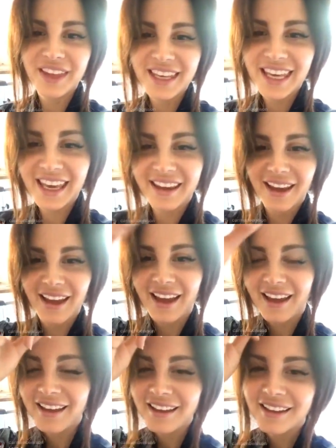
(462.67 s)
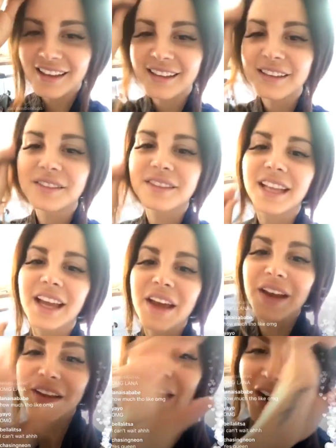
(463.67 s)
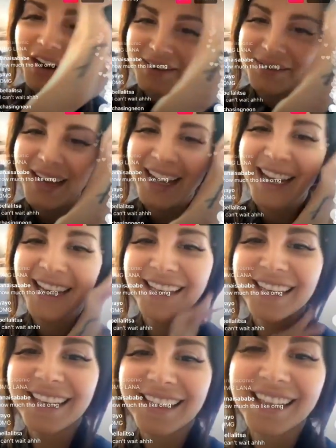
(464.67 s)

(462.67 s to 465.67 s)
Kinga, Carmen,